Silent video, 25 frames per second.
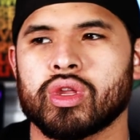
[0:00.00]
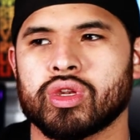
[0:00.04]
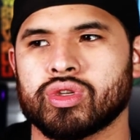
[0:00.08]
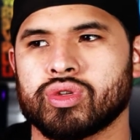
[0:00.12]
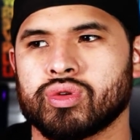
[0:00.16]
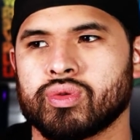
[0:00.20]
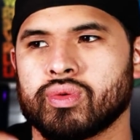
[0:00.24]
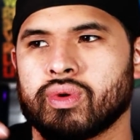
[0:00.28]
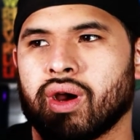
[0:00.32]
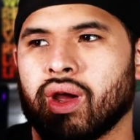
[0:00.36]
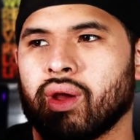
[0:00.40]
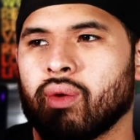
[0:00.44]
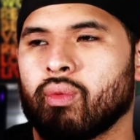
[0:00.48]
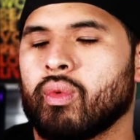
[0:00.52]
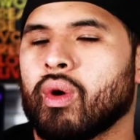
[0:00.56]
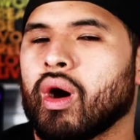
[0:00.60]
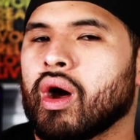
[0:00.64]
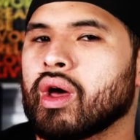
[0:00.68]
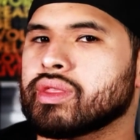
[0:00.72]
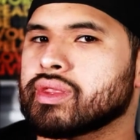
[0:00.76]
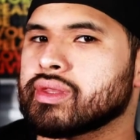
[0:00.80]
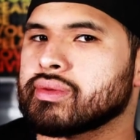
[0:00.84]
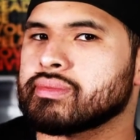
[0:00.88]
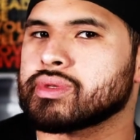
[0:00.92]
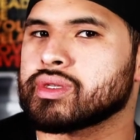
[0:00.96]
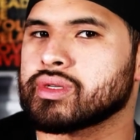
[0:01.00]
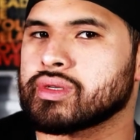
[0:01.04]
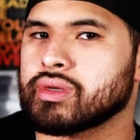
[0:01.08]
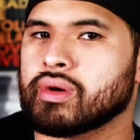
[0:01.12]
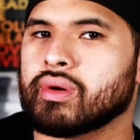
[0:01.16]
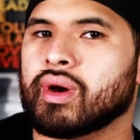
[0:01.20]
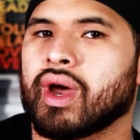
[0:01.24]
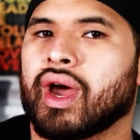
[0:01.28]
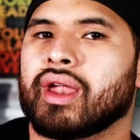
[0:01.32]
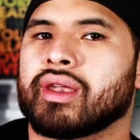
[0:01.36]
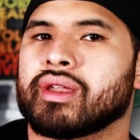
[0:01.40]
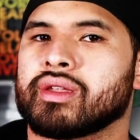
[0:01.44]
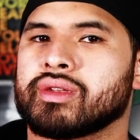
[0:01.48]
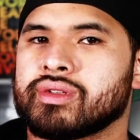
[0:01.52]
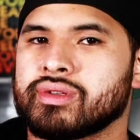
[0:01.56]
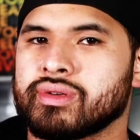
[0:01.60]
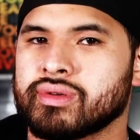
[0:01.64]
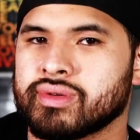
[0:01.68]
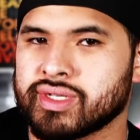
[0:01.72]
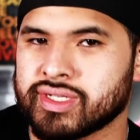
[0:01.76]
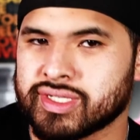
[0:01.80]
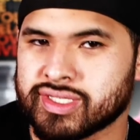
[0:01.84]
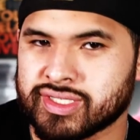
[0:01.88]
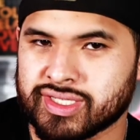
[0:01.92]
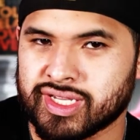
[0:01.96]
Do I want them to know how to
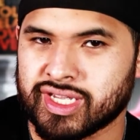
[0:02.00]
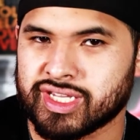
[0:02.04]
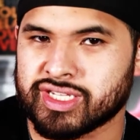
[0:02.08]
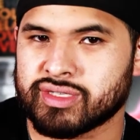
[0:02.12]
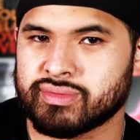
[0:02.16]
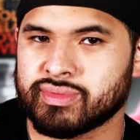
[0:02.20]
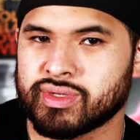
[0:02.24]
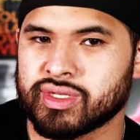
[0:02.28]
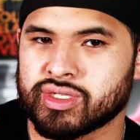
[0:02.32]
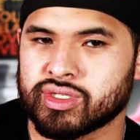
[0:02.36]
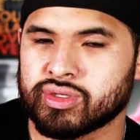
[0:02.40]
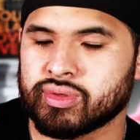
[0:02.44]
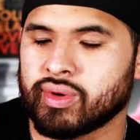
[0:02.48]
do assessments?